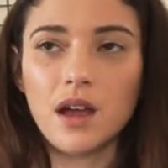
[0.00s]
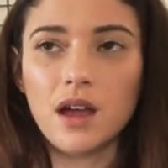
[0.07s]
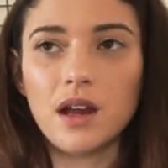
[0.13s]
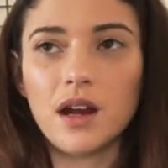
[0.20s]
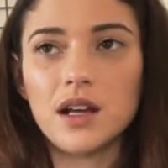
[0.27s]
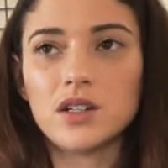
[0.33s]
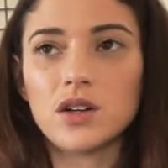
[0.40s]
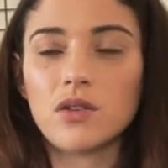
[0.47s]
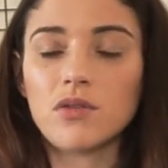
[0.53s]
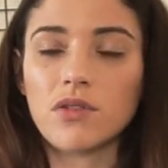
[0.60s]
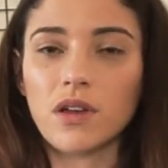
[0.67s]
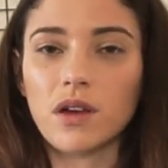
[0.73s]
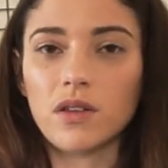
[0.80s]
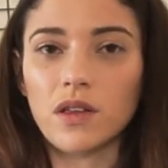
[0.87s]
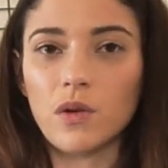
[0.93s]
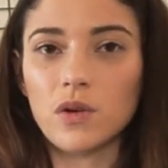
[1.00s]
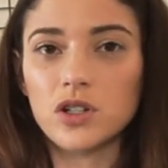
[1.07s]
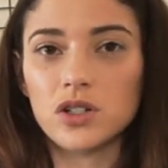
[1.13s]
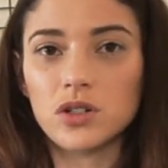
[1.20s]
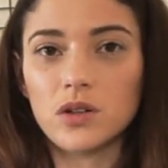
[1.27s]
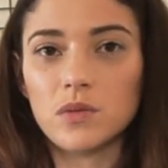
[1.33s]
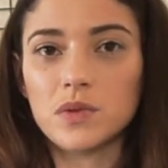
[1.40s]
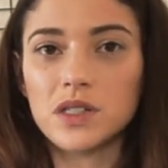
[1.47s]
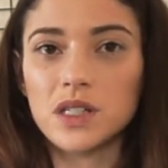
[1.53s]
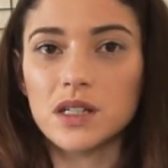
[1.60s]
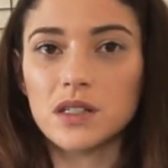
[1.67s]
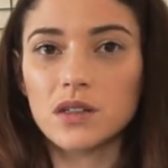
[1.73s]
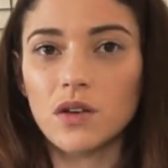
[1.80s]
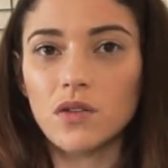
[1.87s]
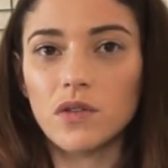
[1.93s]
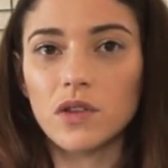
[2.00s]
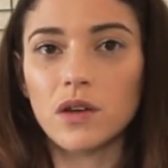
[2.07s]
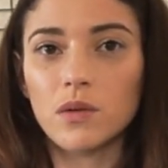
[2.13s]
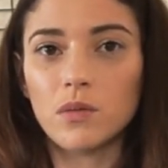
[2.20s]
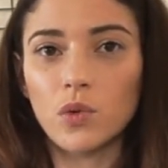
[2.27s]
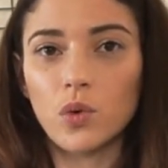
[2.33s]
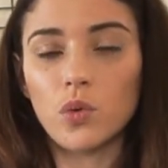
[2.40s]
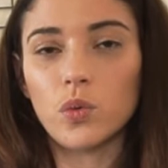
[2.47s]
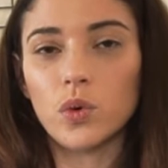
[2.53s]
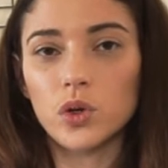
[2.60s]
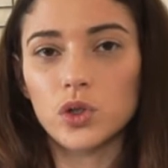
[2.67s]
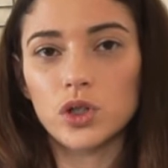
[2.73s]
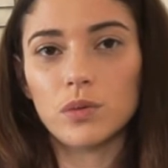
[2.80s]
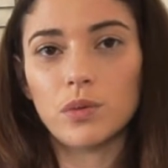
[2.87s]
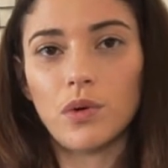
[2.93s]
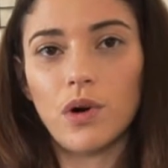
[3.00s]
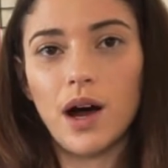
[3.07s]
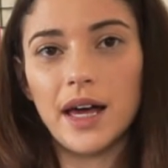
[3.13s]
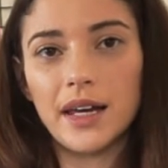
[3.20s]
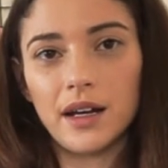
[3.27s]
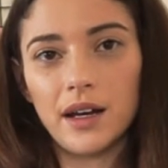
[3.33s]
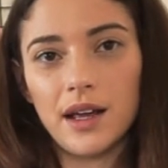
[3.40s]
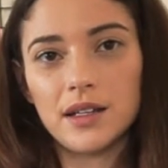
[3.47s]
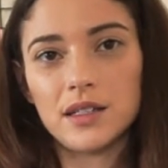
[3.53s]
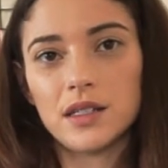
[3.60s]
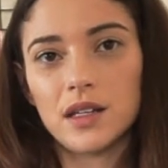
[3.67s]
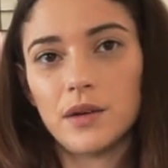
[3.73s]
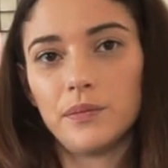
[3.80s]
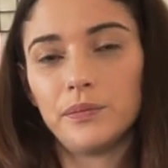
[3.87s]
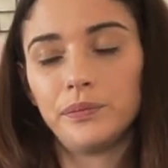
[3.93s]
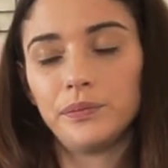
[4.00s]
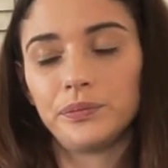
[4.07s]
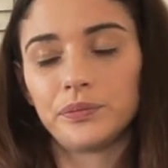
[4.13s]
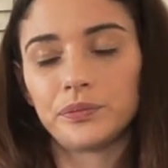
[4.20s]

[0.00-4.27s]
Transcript: And I don't think that we should obsess over them or worship or idolize them